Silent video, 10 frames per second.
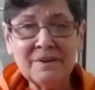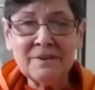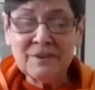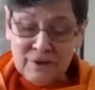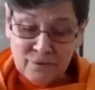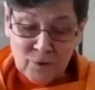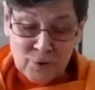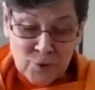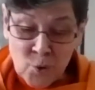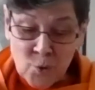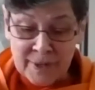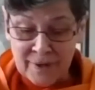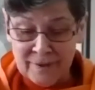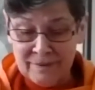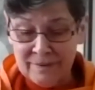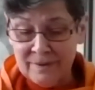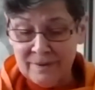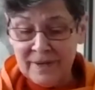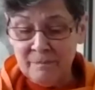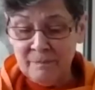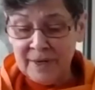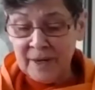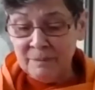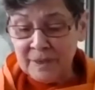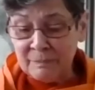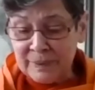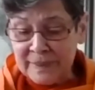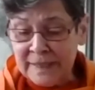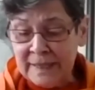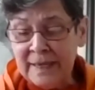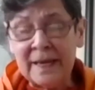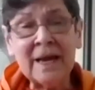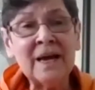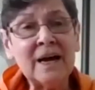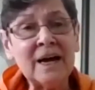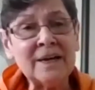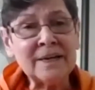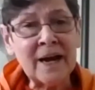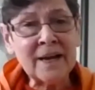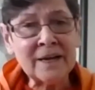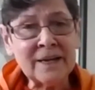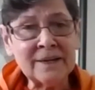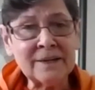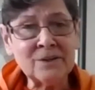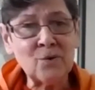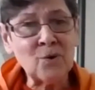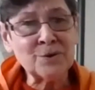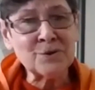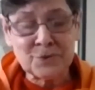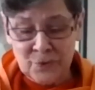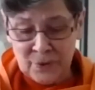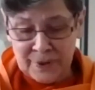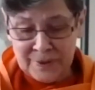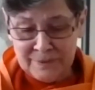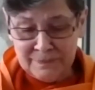Therefore, nobody can become completely annihilated or destroyed.